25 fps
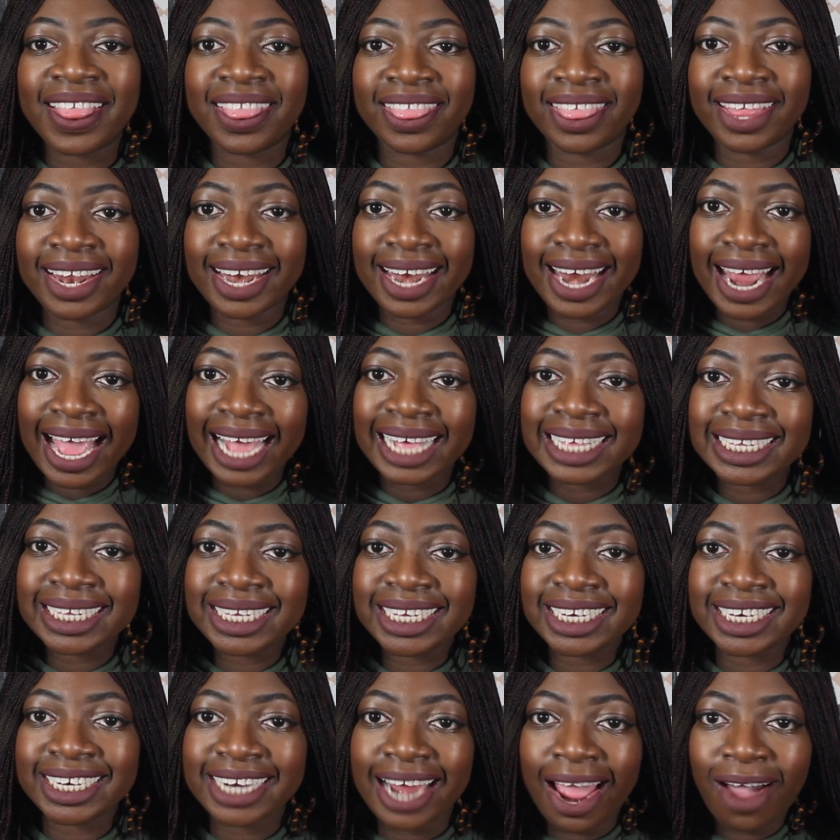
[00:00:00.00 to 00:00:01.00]
The
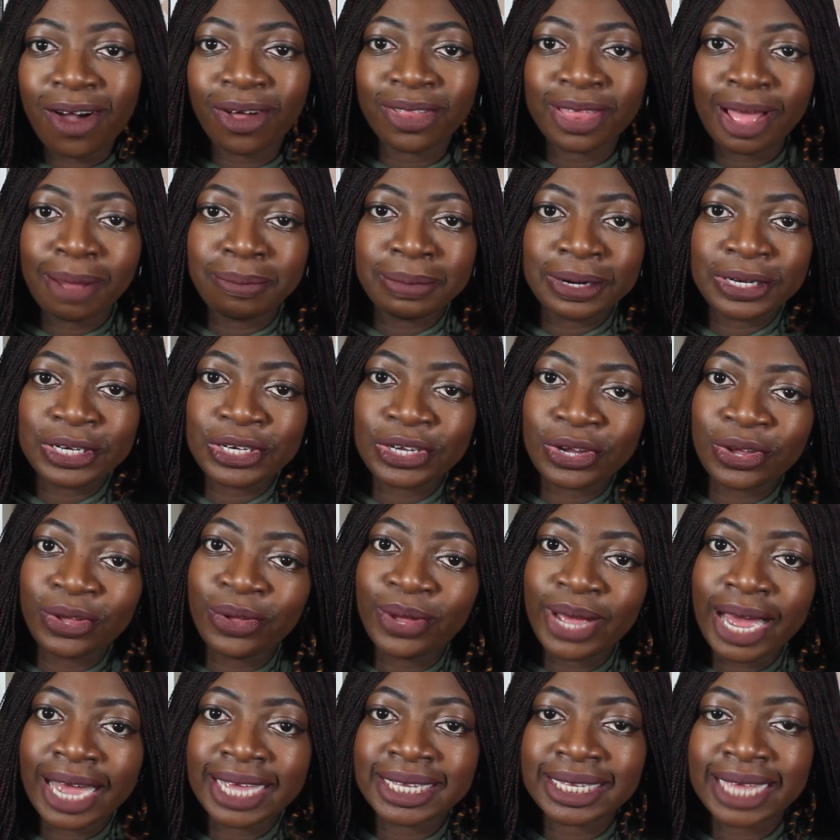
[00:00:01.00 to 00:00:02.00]
next style that I'm going to show
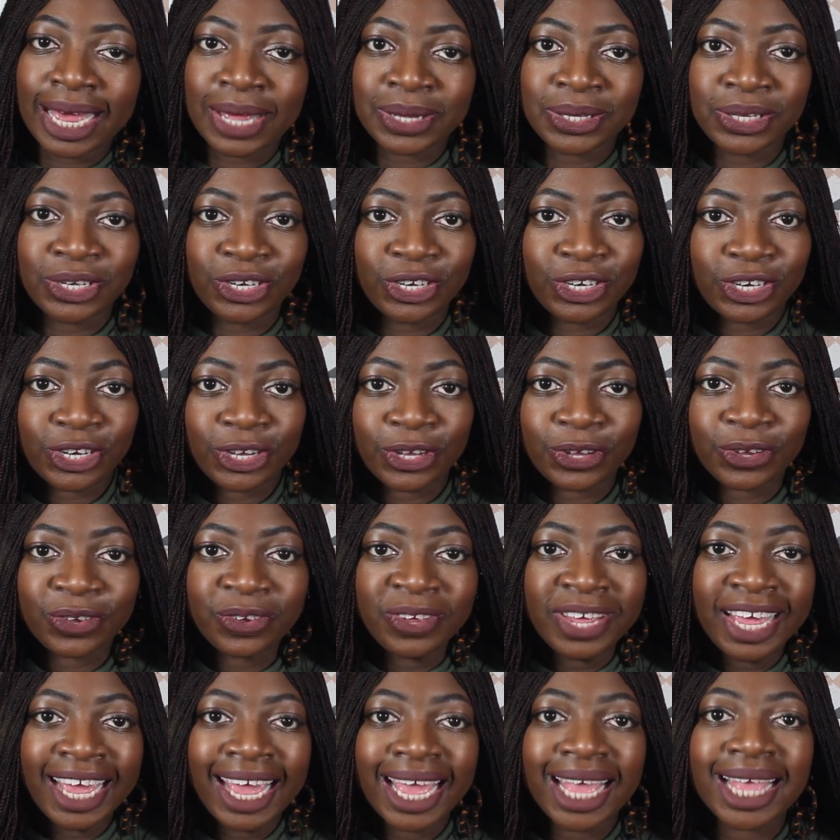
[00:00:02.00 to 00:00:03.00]
you guys how to
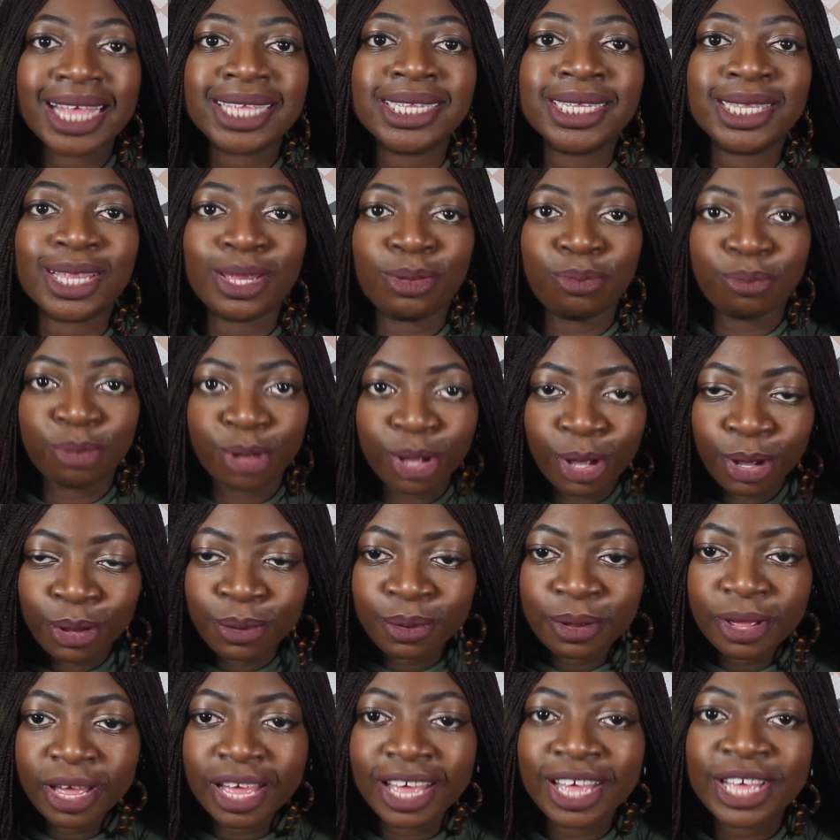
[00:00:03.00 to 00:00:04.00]
do is the
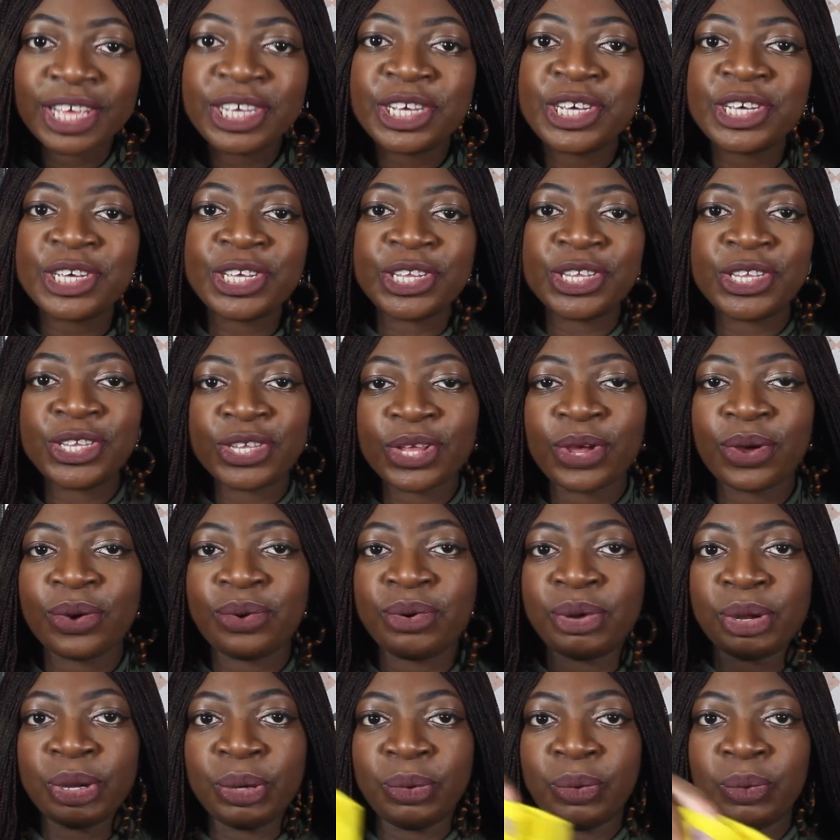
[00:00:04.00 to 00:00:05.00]
bow.
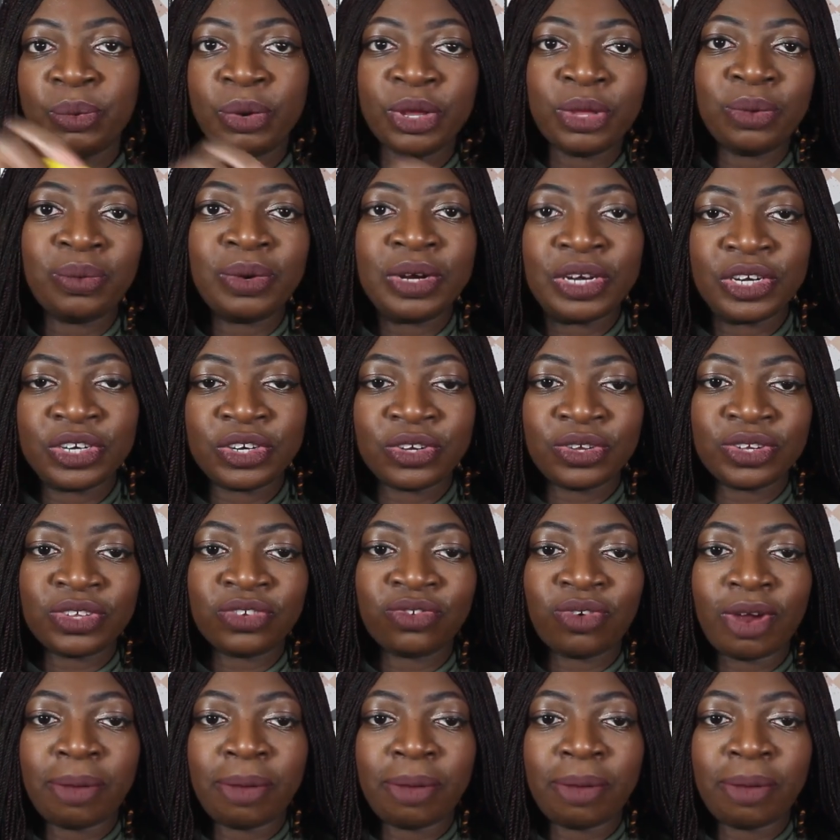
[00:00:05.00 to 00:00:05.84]
So what you want to do is